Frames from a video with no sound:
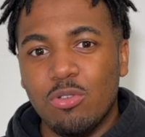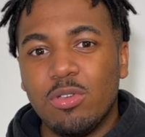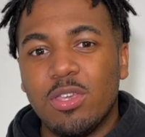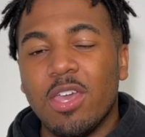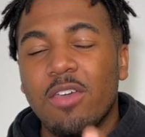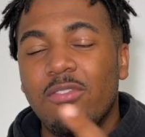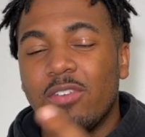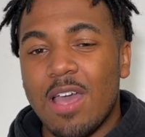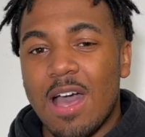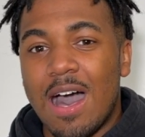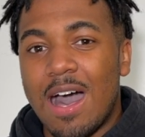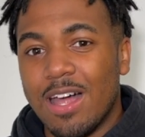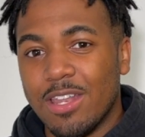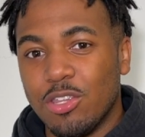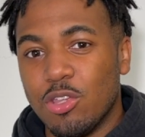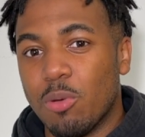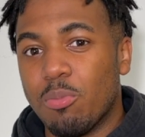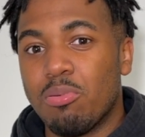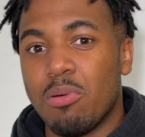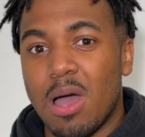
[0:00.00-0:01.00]
When you give
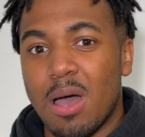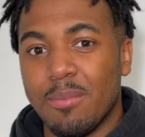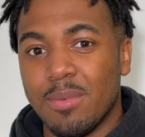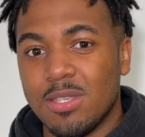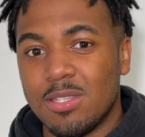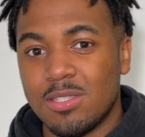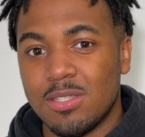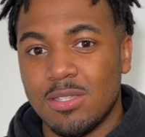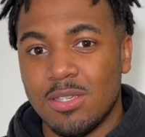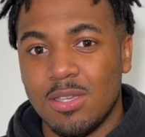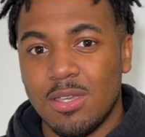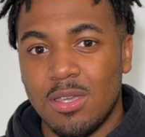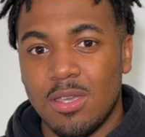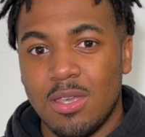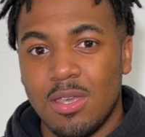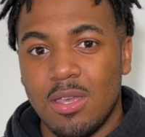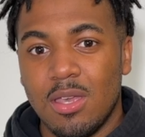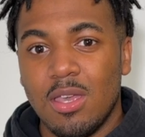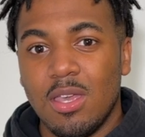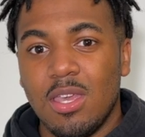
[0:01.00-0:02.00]
God your promise,
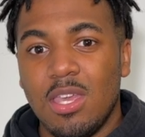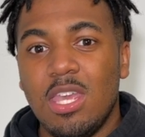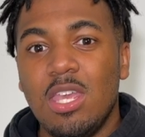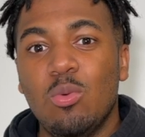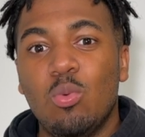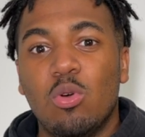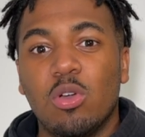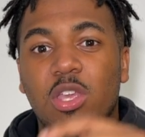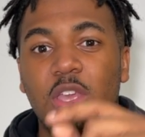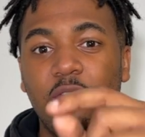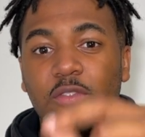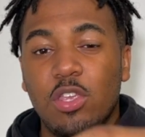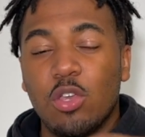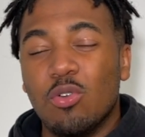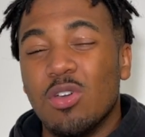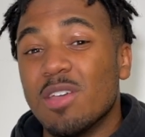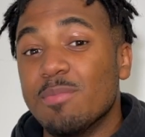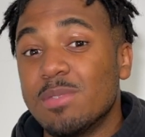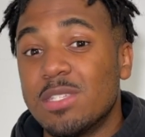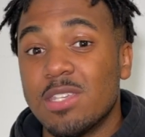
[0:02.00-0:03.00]
He will
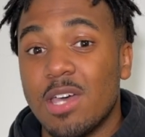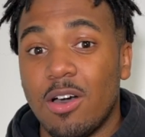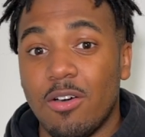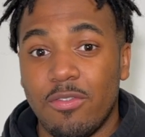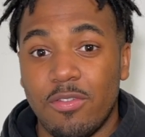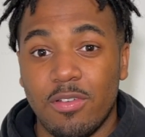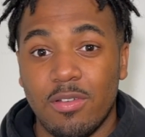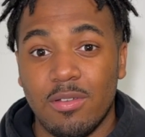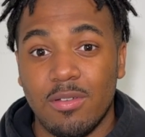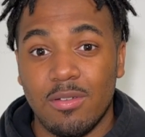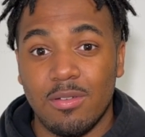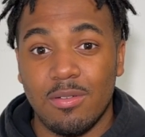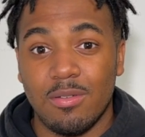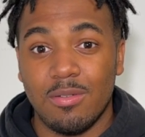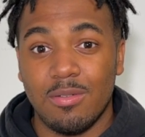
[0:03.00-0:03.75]
give you Himself.